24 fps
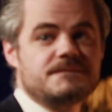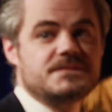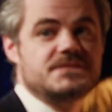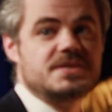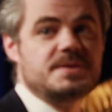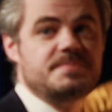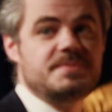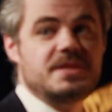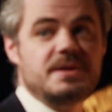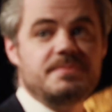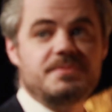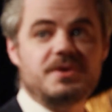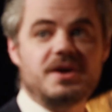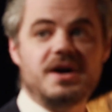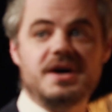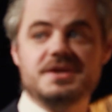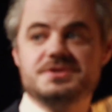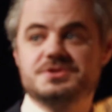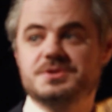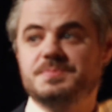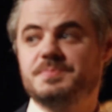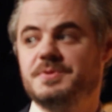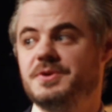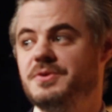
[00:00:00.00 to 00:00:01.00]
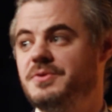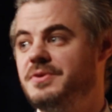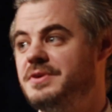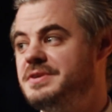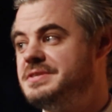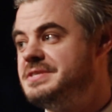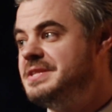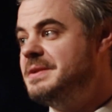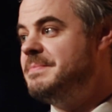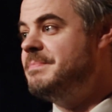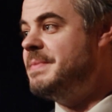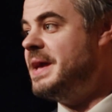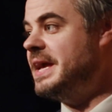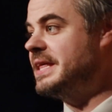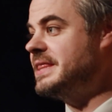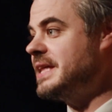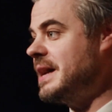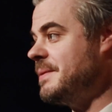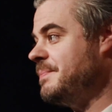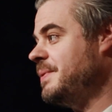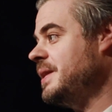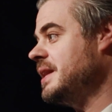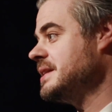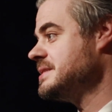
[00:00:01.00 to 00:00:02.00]
Some of them are entrepreneurs that make
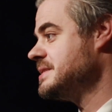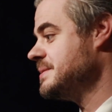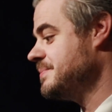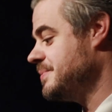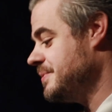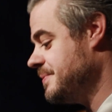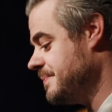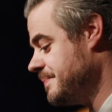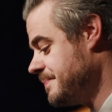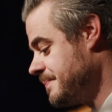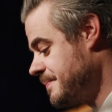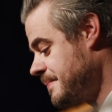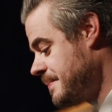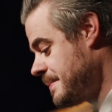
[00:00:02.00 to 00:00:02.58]
that possible.